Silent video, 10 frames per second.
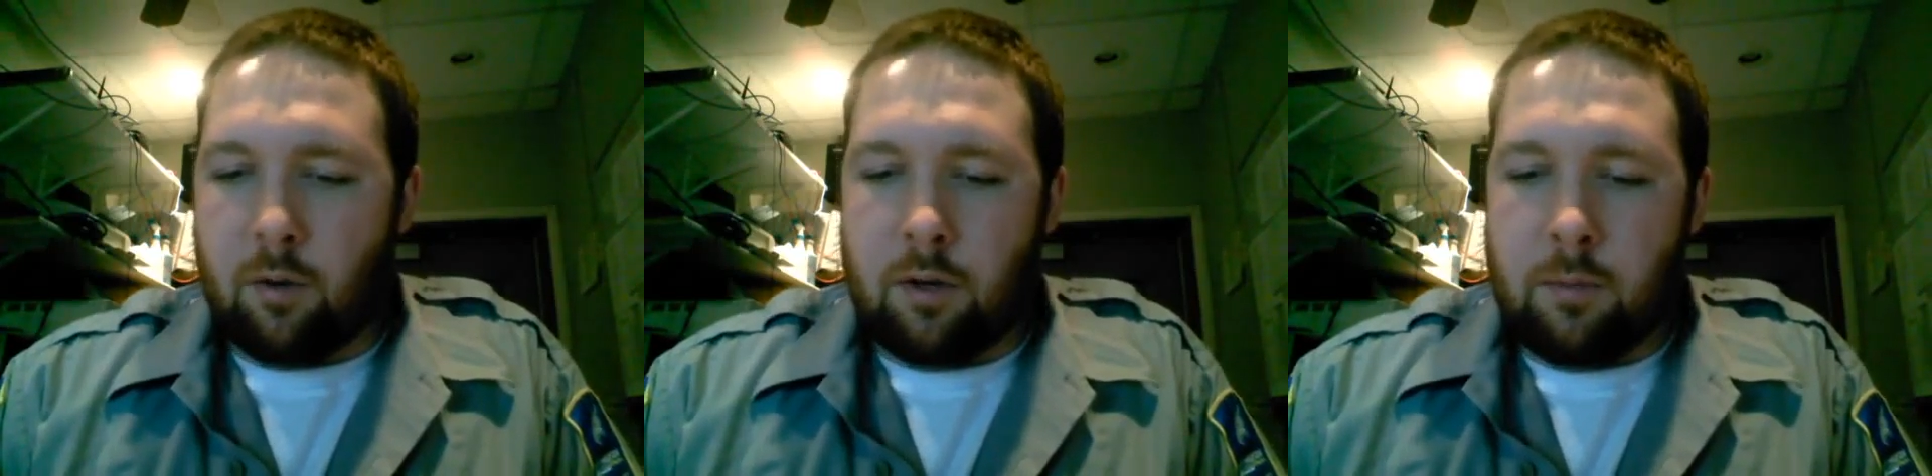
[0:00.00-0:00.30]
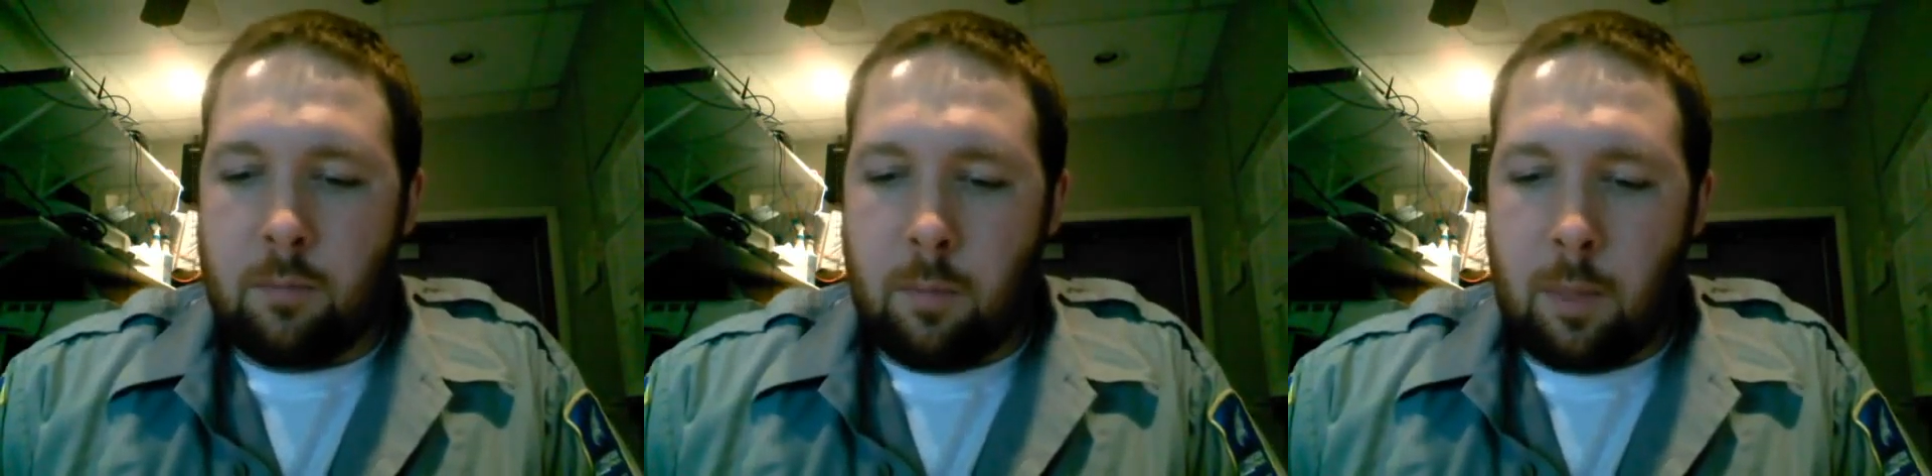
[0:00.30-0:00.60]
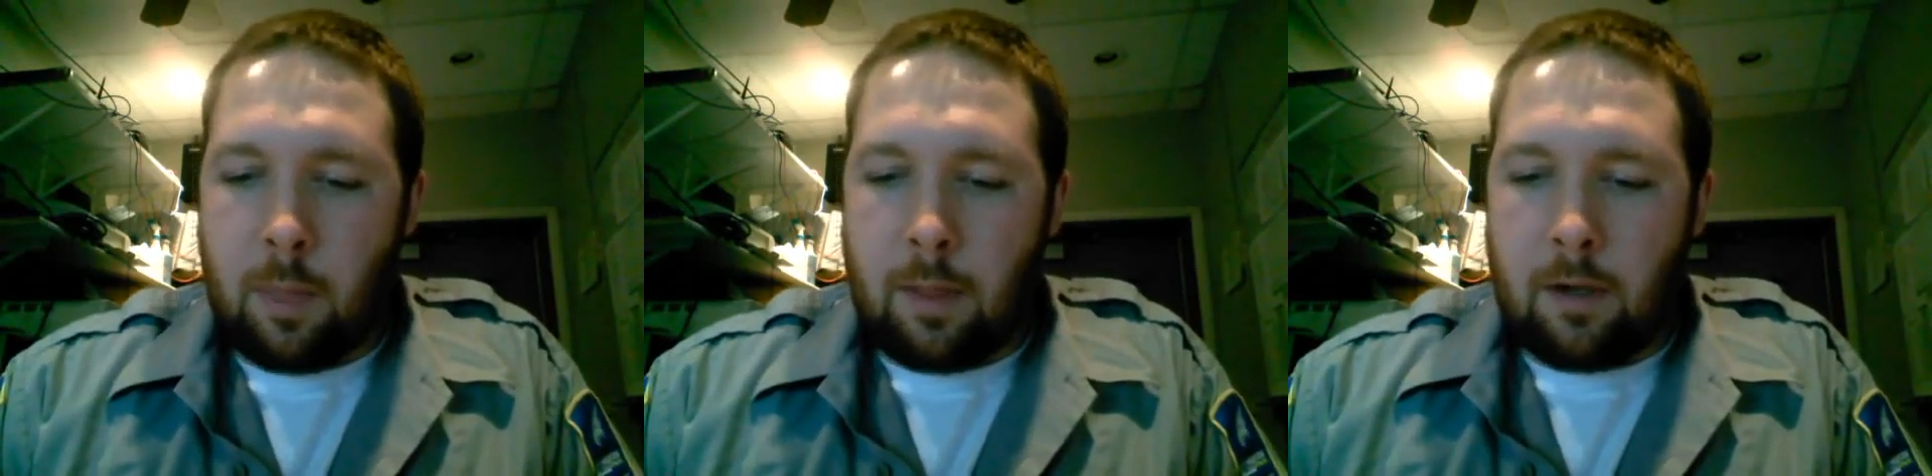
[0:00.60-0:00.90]
one,
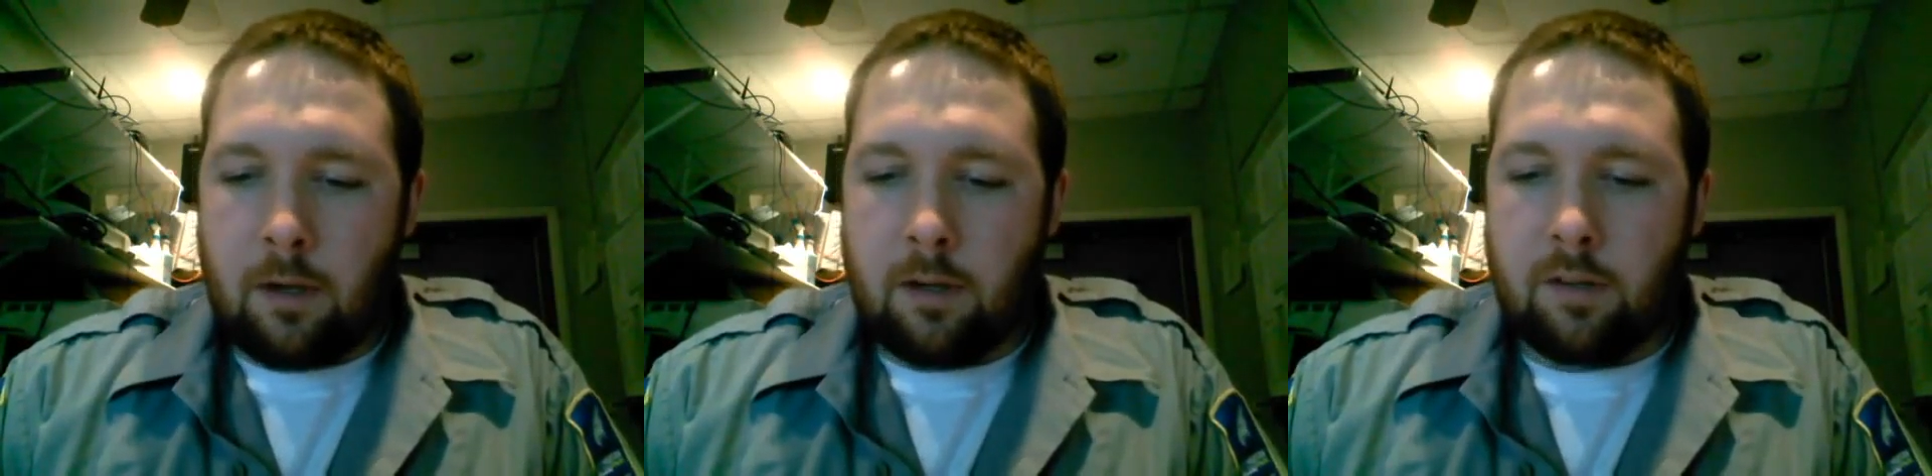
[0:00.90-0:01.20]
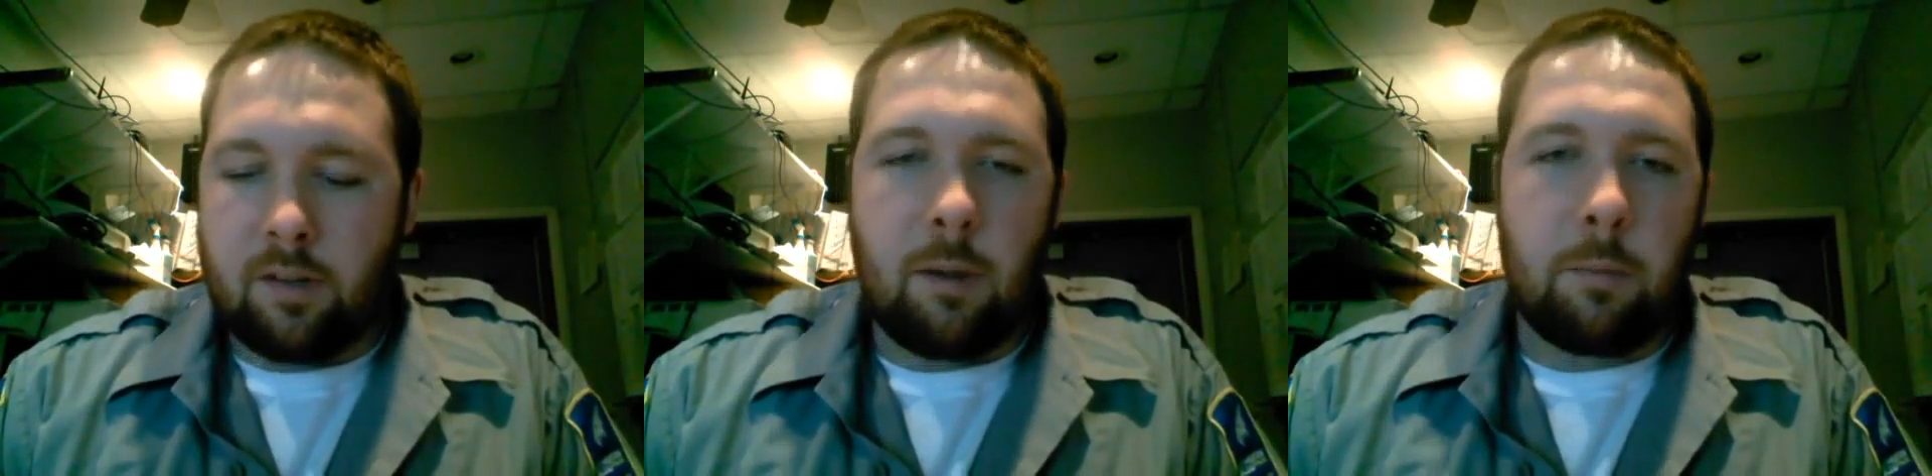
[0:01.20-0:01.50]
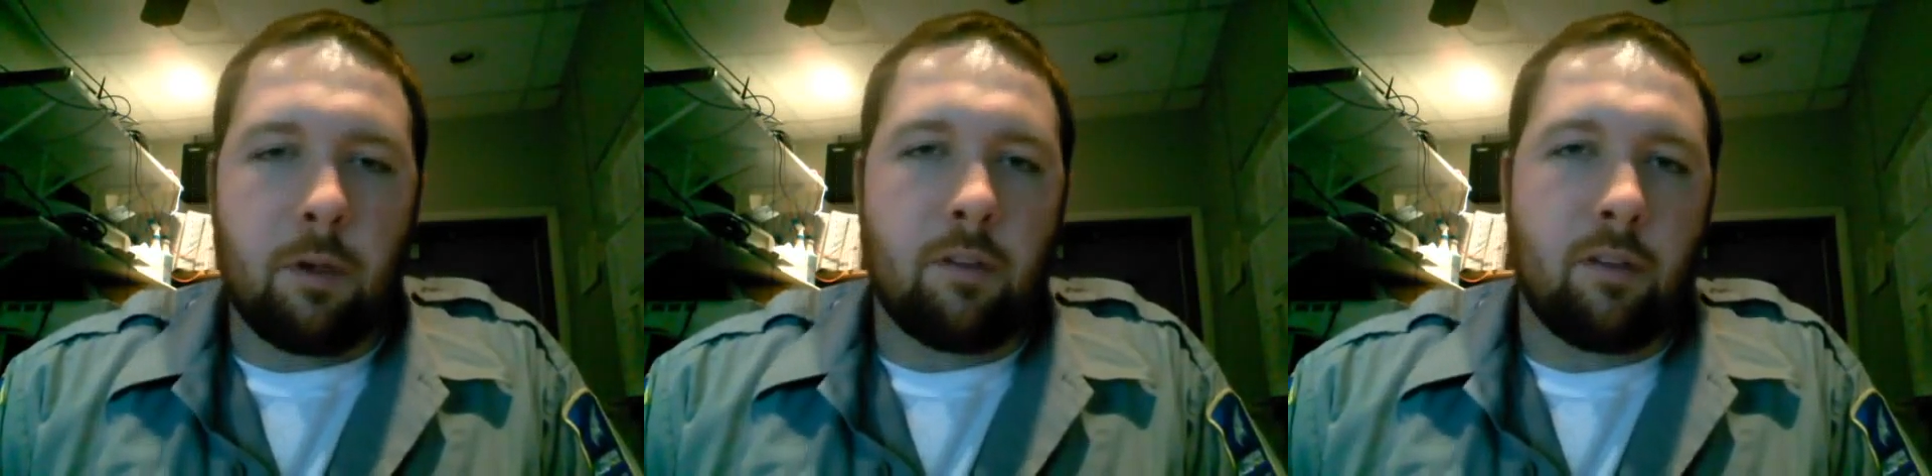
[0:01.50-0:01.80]
stay
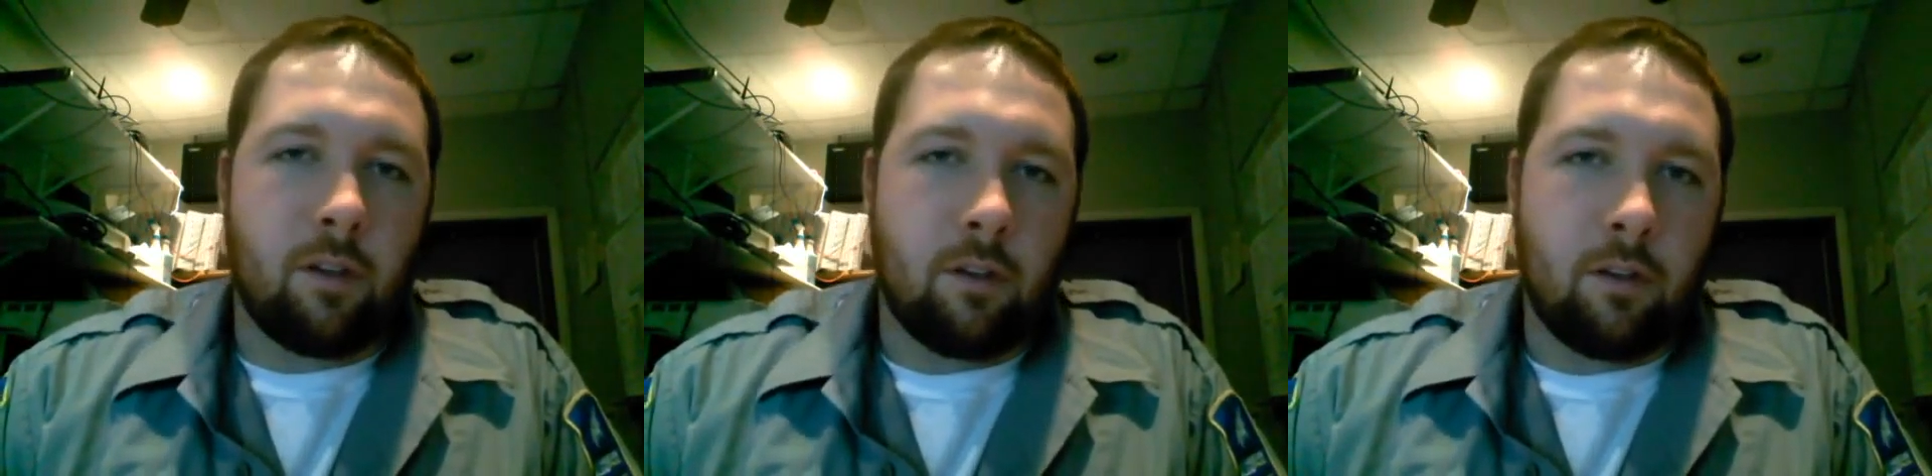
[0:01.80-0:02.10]
busy.